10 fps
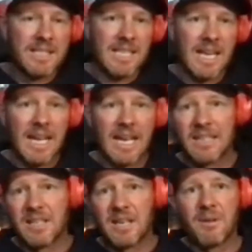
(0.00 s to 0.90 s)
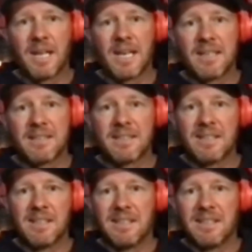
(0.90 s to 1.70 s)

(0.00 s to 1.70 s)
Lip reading: sat, you know, and,